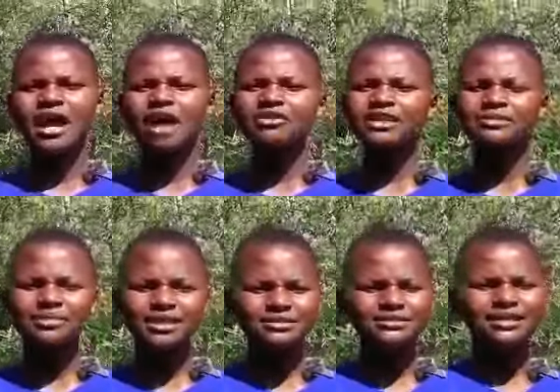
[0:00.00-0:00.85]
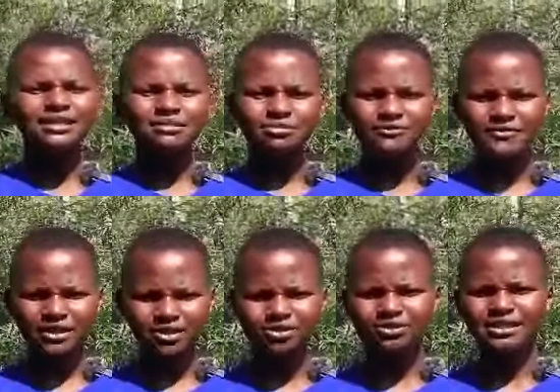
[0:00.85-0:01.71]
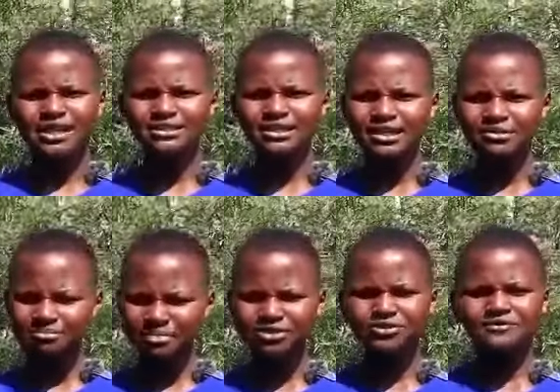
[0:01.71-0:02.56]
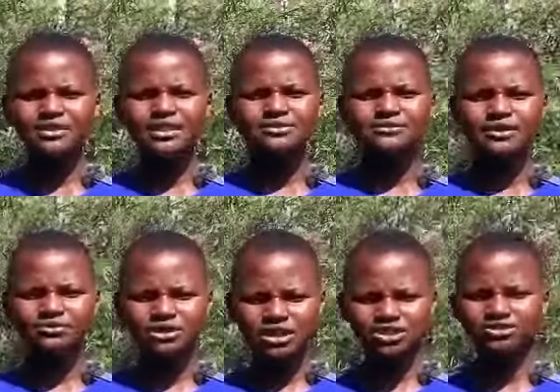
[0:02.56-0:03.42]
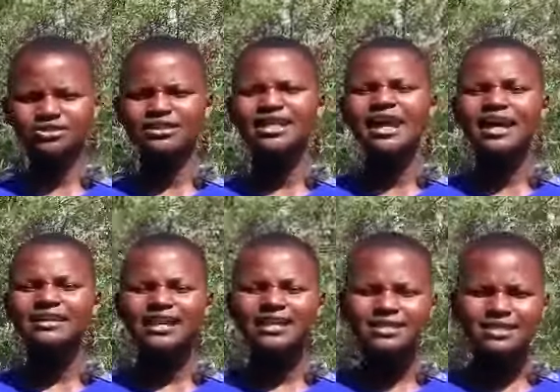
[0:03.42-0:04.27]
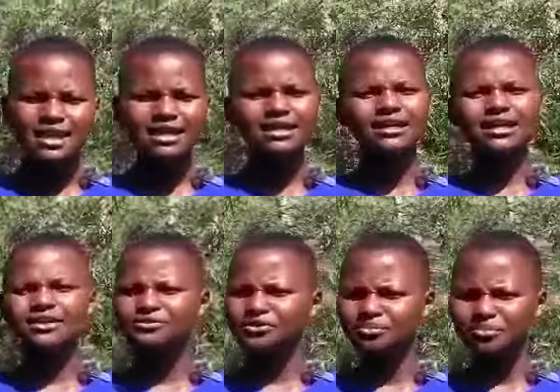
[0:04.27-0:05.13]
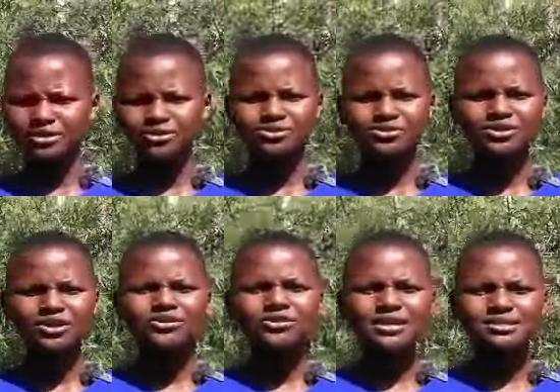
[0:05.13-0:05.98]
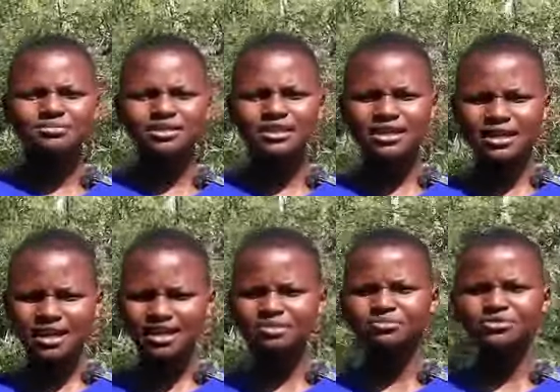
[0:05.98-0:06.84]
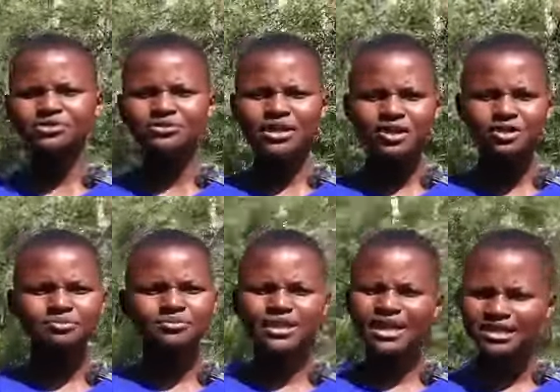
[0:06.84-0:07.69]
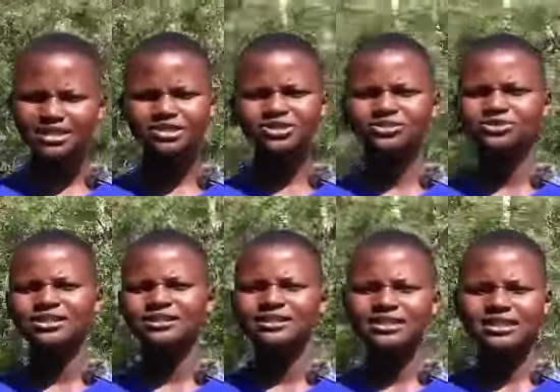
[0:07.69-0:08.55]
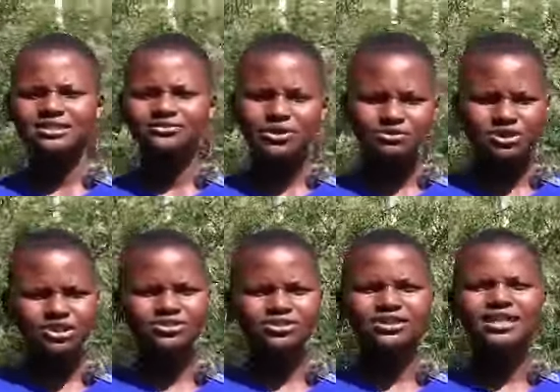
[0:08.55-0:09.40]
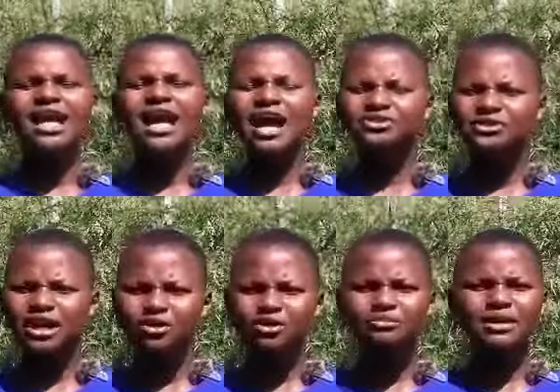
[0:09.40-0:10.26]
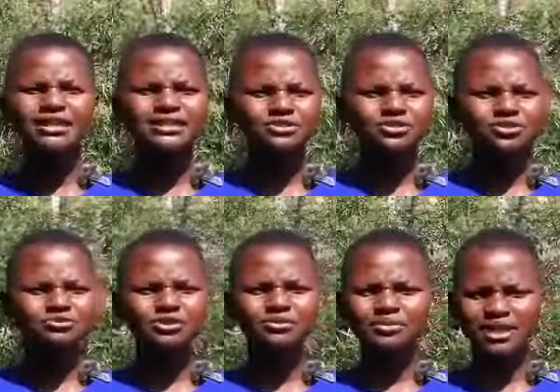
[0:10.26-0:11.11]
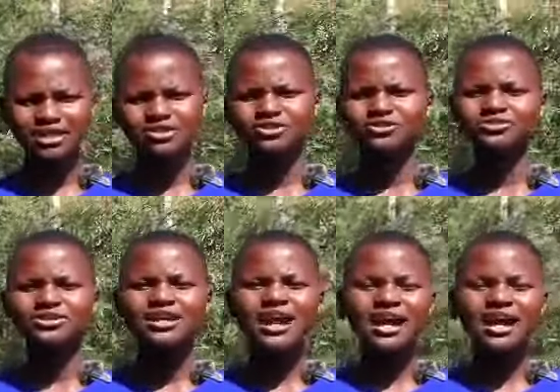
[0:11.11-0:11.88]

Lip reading: I really bless the name of the Lord that I'm part of this foundation. And I thank every person who has been able to help any student in this foundation. I know that Almighty God will bless you.